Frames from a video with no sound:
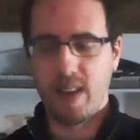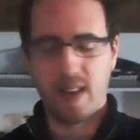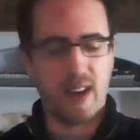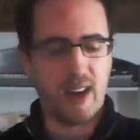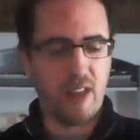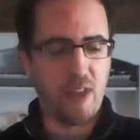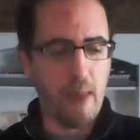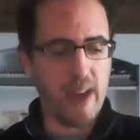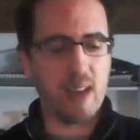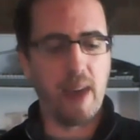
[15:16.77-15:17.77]
Uh, the
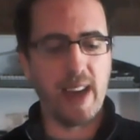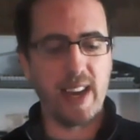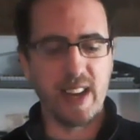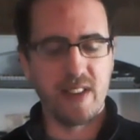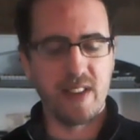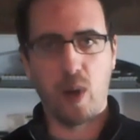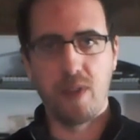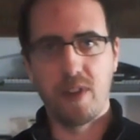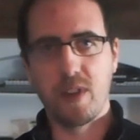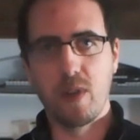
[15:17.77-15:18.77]
Makey Makey isn't going
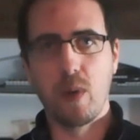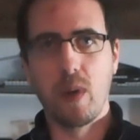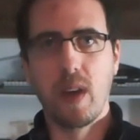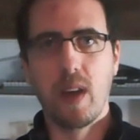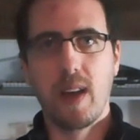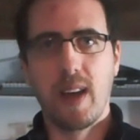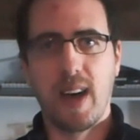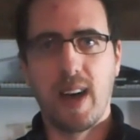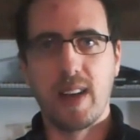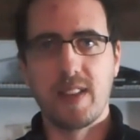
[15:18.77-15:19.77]
to do
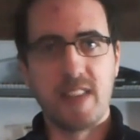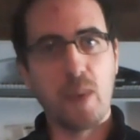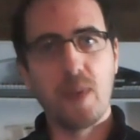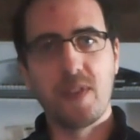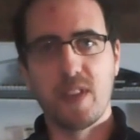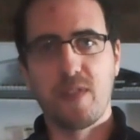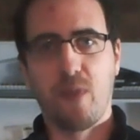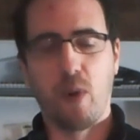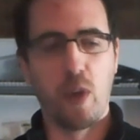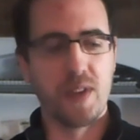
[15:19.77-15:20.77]
uh, sequences
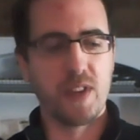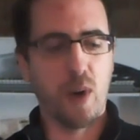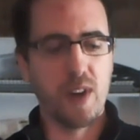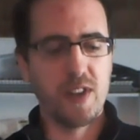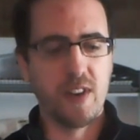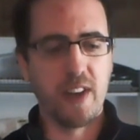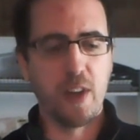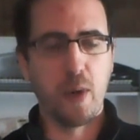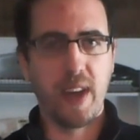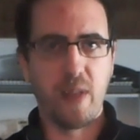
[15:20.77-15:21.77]
for you. It's going to let
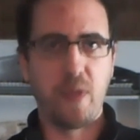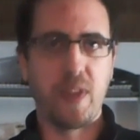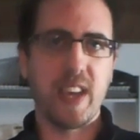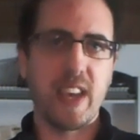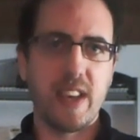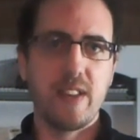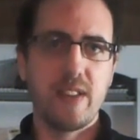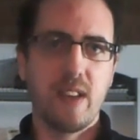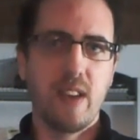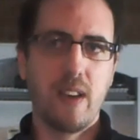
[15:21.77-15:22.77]
you hit the
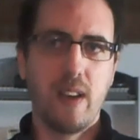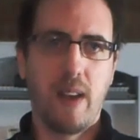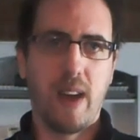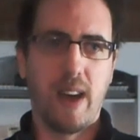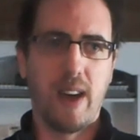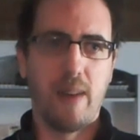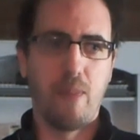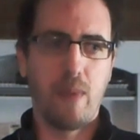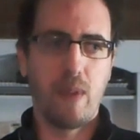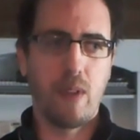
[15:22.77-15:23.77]
keys
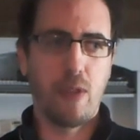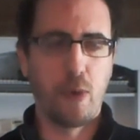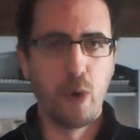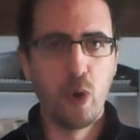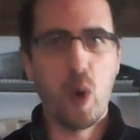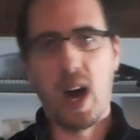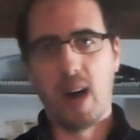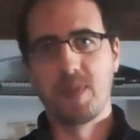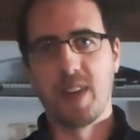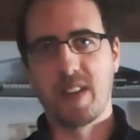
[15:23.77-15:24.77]
um, through
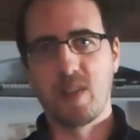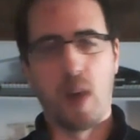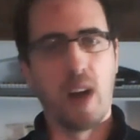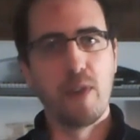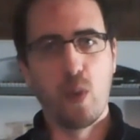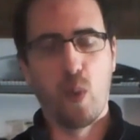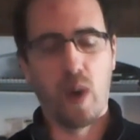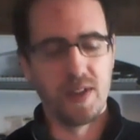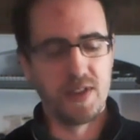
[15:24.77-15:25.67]
objects, whatever you want.